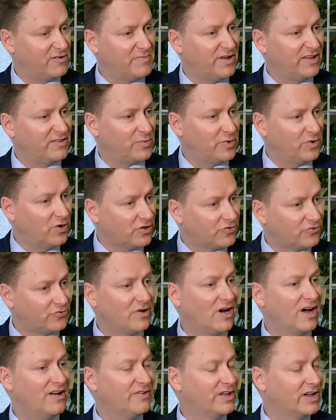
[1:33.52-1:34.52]
It means we're not
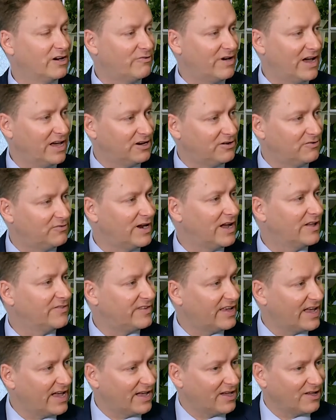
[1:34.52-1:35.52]
driving around and around
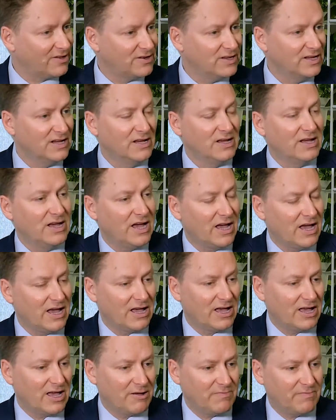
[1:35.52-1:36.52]
town
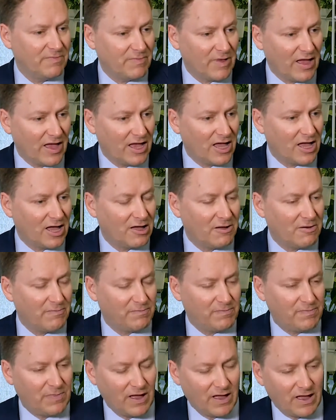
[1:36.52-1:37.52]
um, uh,
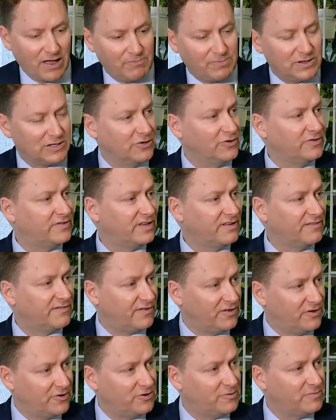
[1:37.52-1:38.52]
uh, polluting
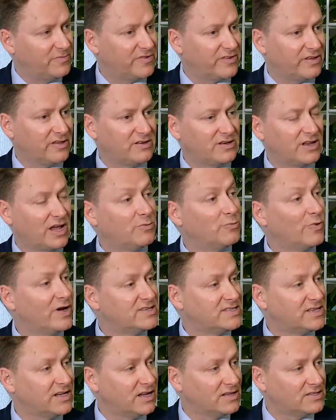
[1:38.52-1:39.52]
fumes and, and
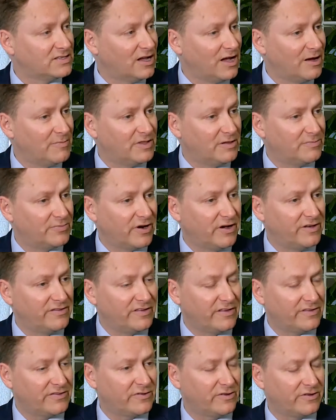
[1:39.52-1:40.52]
wasting our time in the
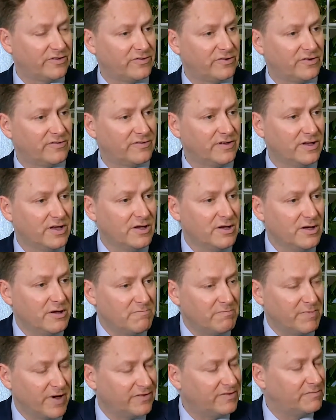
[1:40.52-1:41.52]
process. So, at a sort of
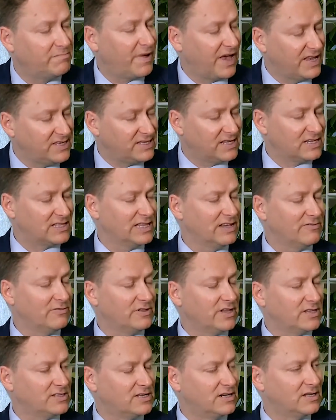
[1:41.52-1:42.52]
most basic
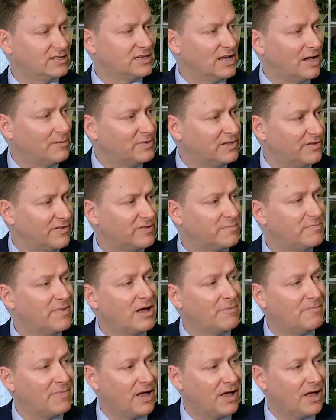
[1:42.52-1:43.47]
level, that's an example of smart